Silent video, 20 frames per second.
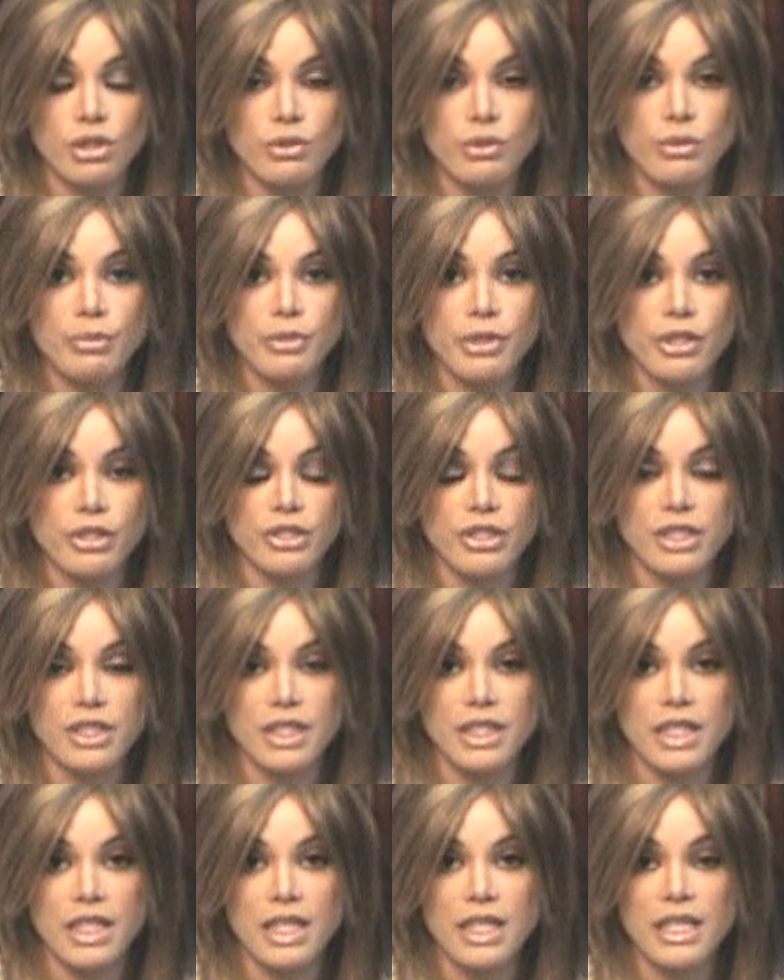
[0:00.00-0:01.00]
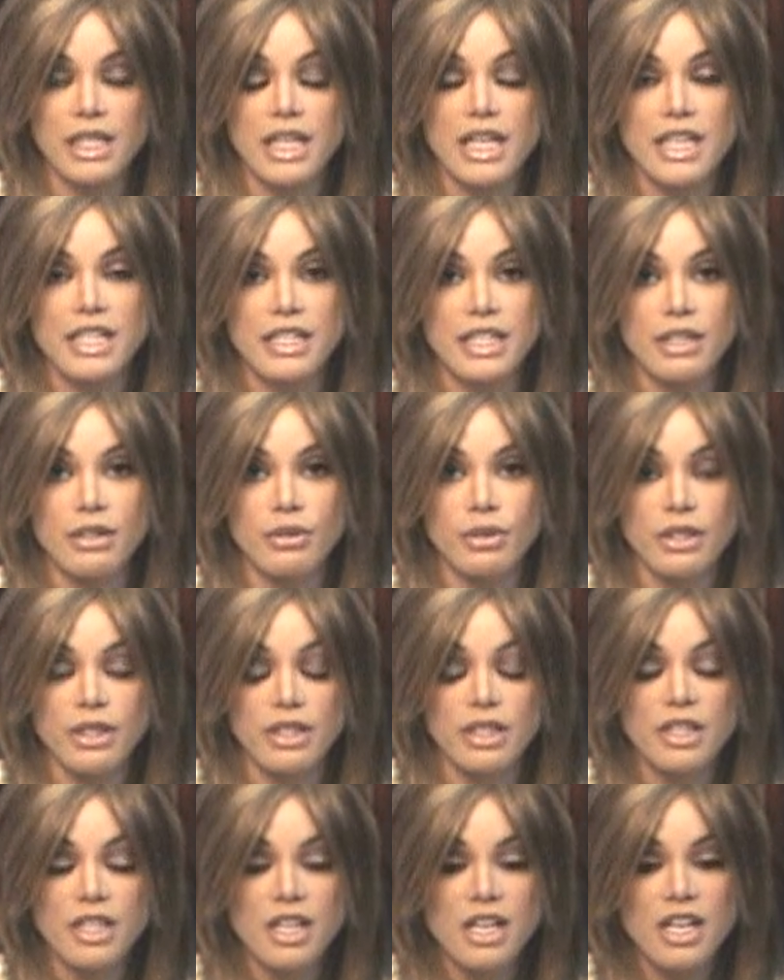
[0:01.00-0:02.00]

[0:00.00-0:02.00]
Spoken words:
too immersed in it, and there were